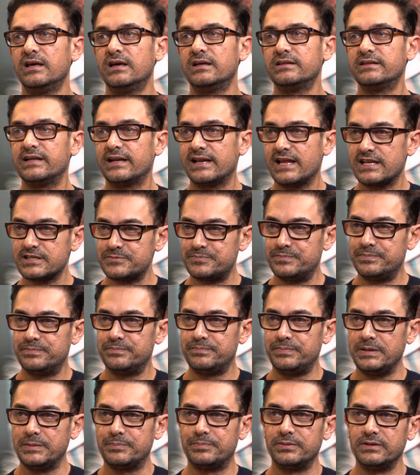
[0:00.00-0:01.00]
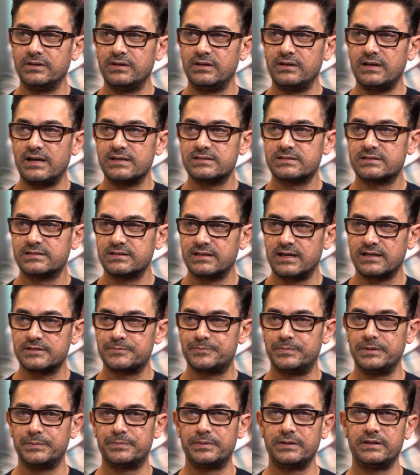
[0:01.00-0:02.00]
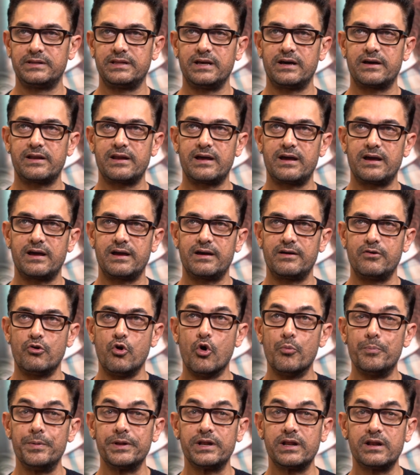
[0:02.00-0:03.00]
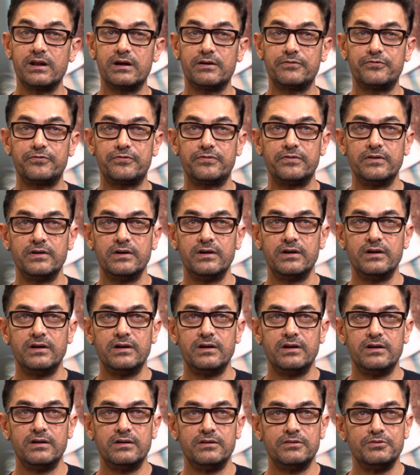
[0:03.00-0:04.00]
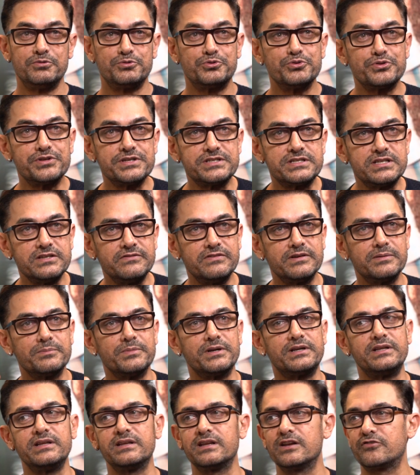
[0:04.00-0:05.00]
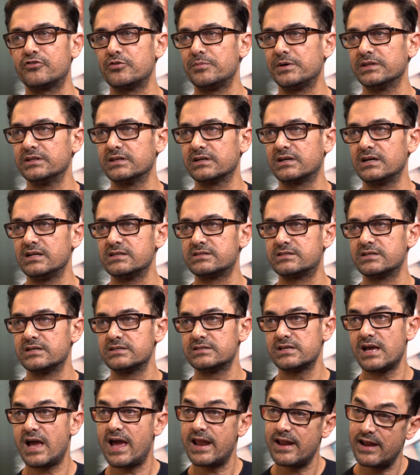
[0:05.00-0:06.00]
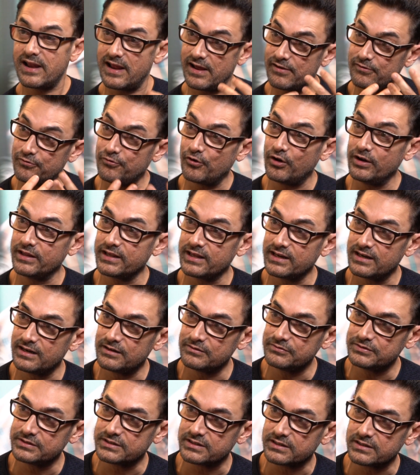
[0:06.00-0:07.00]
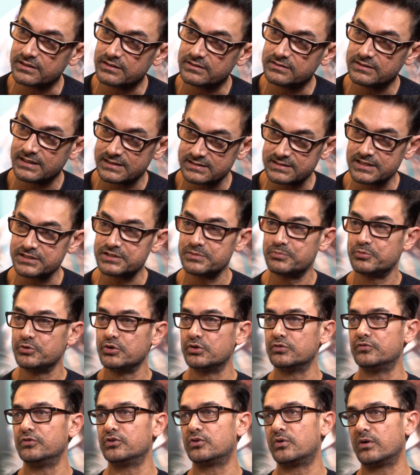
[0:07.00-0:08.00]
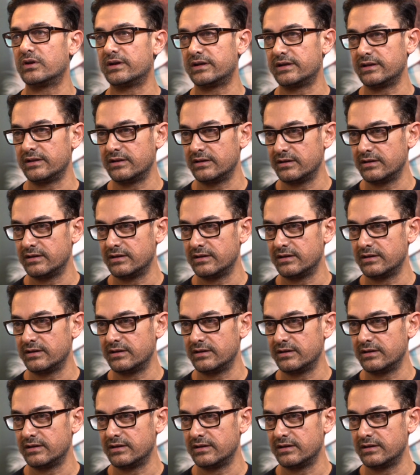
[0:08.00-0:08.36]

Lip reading: That as people, they are open enough to receiving material from other cultures and falling in love with it. That's right. Such a beautiful quality.